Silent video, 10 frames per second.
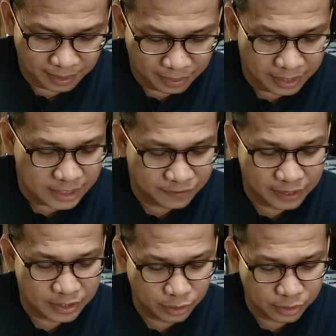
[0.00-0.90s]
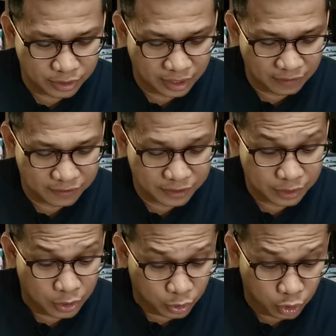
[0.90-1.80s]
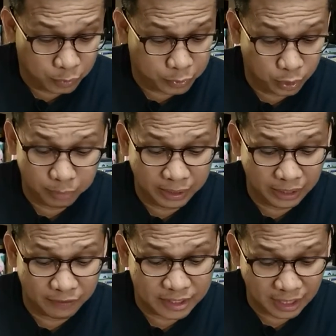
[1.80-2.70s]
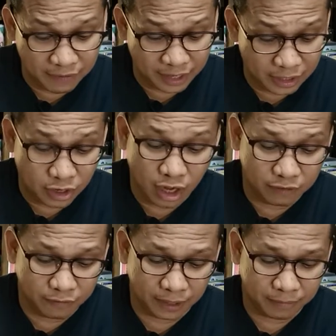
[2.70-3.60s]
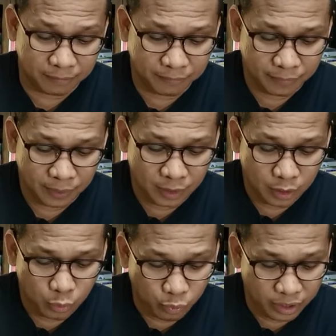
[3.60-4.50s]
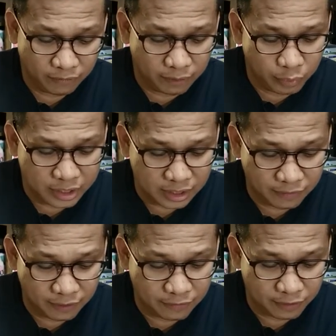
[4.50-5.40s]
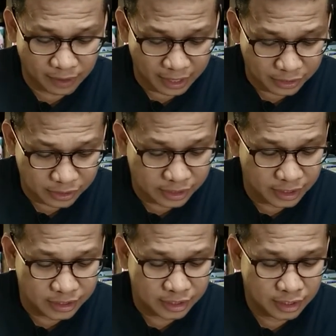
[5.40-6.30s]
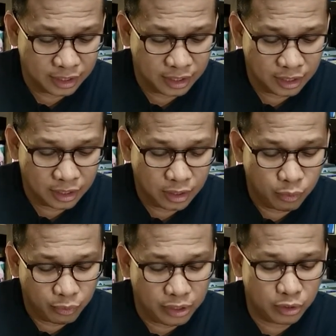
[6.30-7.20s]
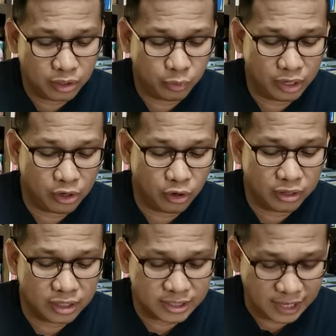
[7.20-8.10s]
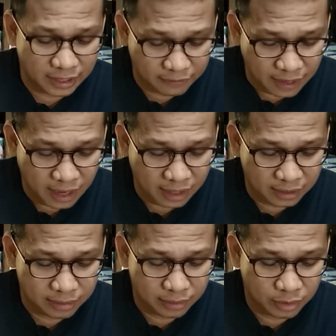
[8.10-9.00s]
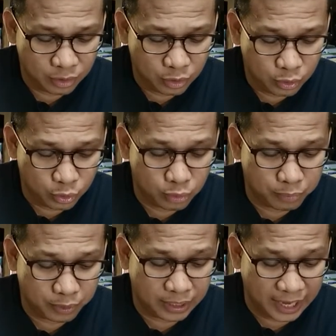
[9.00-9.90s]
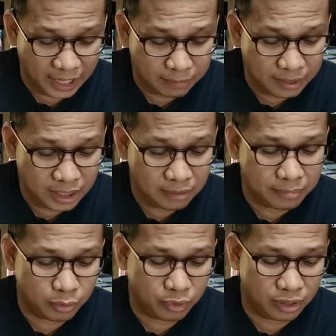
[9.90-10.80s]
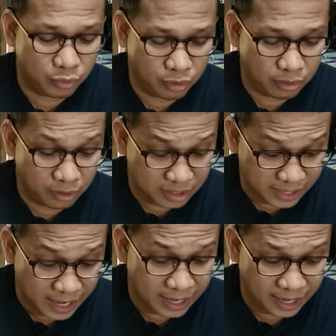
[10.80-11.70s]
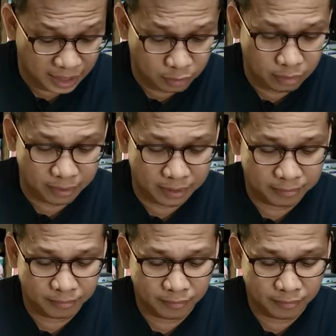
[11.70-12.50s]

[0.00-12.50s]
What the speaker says: This verse also gives hope to all believers living in conflict. Whenever we suffer for righteousness, we know that we are on the side of God, who put enmity between the snake and the woman.